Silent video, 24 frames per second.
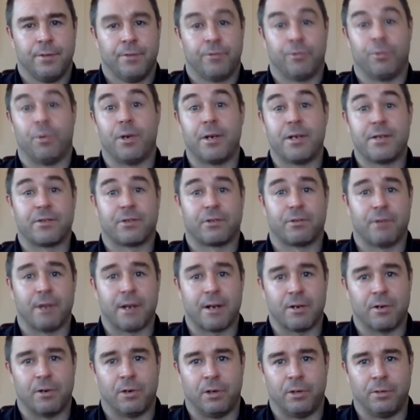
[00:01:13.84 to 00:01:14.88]
So what is a
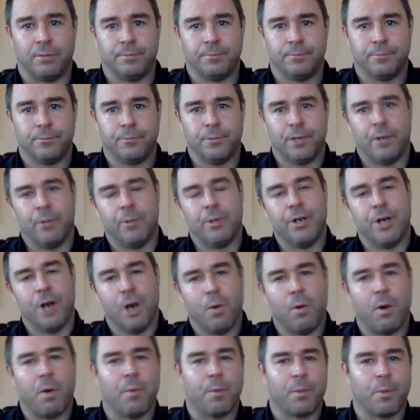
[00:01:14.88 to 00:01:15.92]
correct call? Well, we know
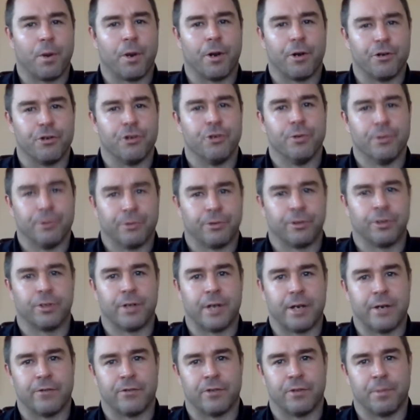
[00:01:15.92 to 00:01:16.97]
what we want to do in certain
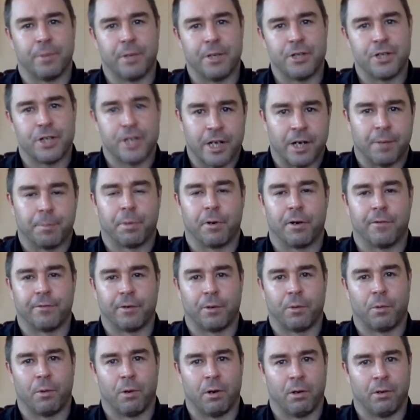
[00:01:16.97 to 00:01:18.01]
areas of the pitch in a
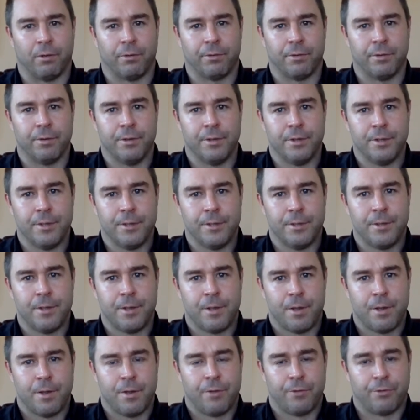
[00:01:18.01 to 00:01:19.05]
perfect world.
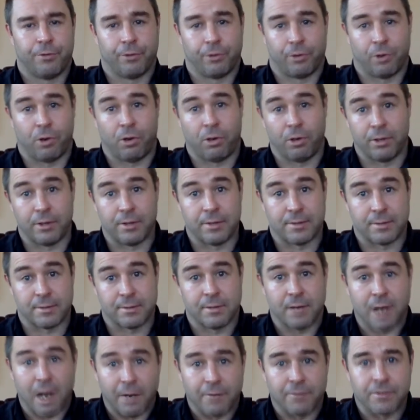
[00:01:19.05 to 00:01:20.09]
So the call is
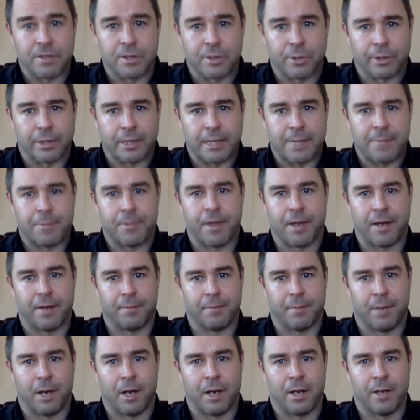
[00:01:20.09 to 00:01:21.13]
obviously going to keep that in
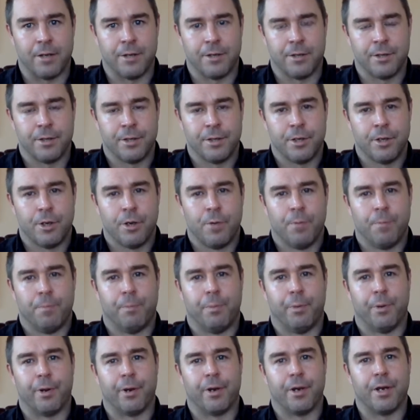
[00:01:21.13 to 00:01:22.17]
mind,
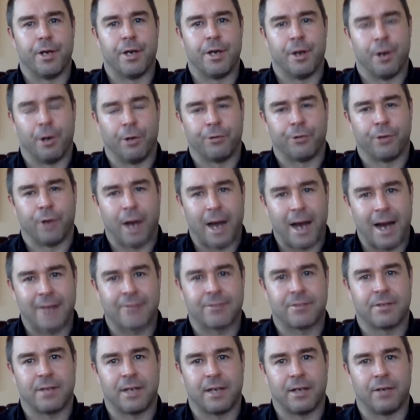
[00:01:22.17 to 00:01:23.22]
but it also has
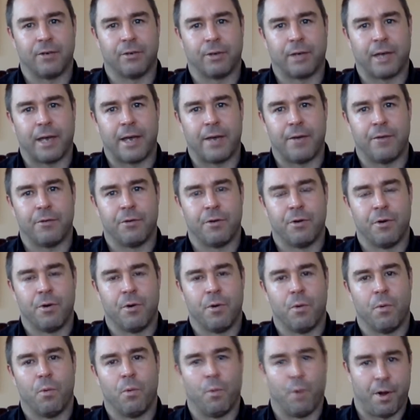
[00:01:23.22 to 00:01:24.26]
to take into account
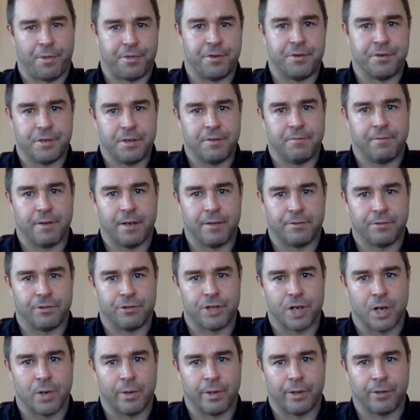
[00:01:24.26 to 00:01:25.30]
what the defense is
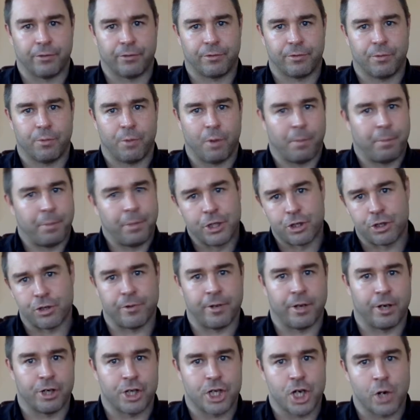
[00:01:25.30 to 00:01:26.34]
showing us, what picture
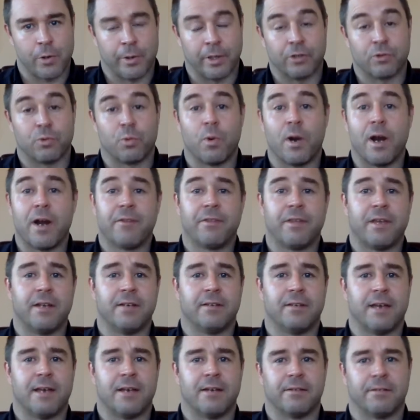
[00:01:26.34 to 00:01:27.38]
they're showing us, where do they
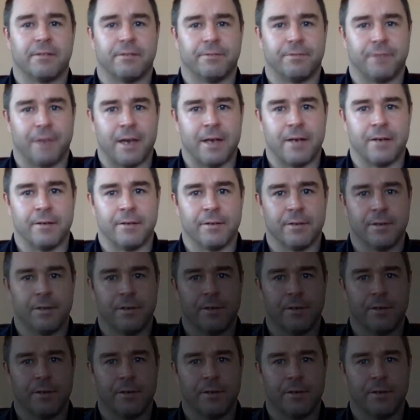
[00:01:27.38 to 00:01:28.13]
intend to defend.